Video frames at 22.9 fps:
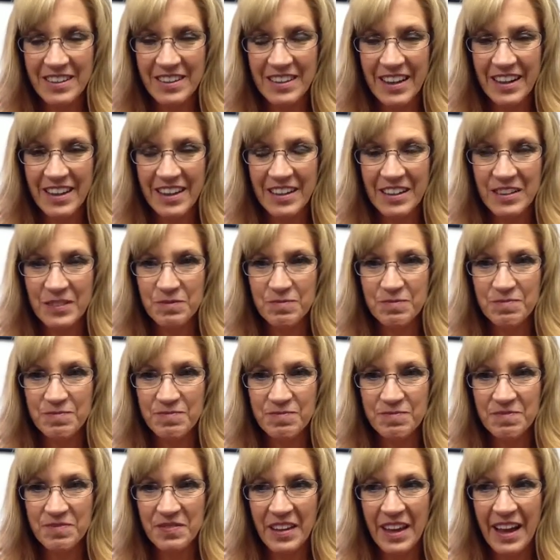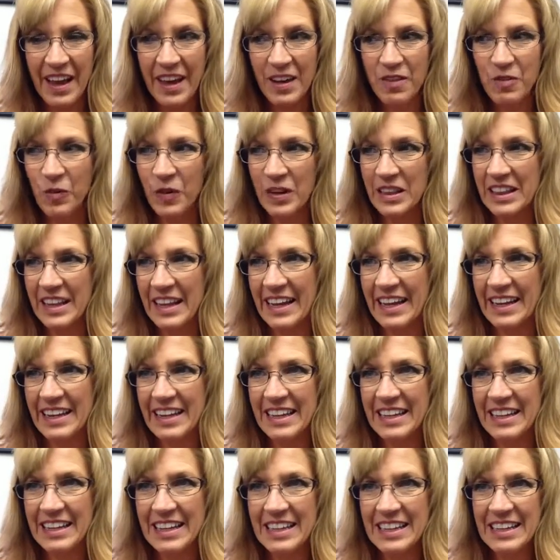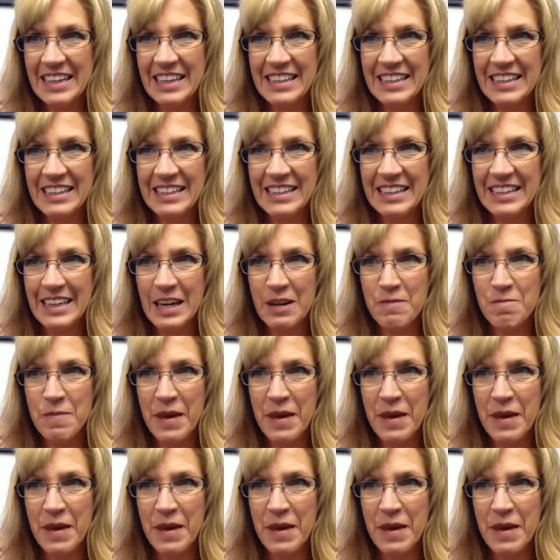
I had one lady come